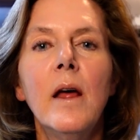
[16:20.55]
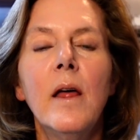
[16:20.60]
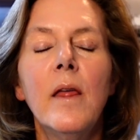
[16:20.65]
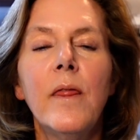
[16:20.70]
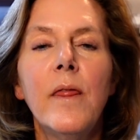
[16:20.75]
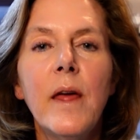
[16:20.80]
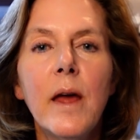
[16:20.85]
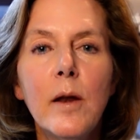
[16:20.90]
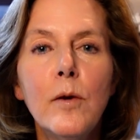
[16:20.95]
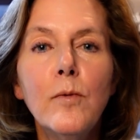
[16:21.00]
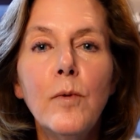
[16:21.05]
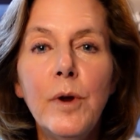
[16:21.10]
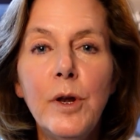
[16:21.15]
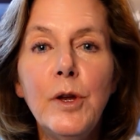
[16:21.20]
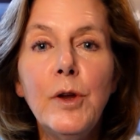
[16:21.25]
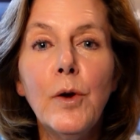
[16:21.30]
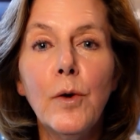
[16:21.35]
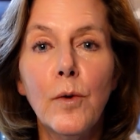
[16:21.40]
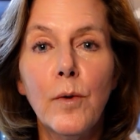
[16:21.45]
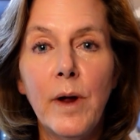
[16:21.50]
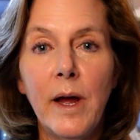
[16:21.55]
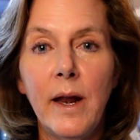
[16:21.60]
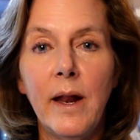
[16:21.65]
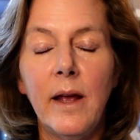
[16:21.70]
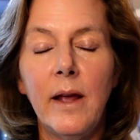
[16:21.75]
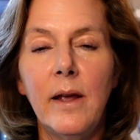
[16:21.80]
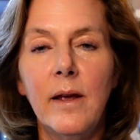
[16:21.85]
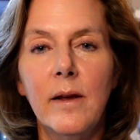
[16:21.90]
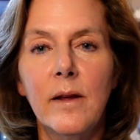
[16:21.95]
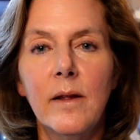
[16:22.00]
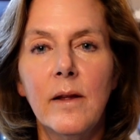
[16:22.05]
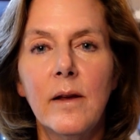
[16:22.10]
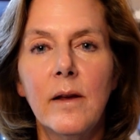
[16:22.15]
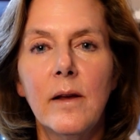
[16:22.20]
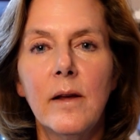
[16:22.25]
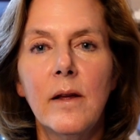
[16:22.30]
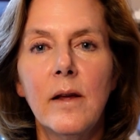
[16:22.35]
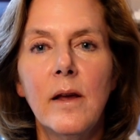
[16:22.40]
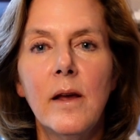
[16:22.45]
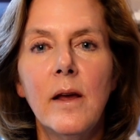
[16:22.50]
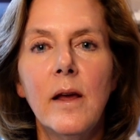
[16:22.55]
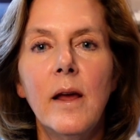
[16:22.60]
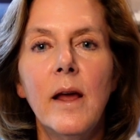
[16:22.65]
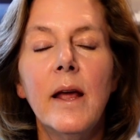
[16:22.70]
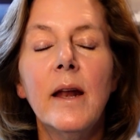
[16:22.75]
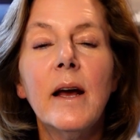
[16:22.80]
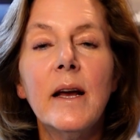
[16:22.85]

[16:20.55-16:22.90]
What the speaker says: Then when you're ready, and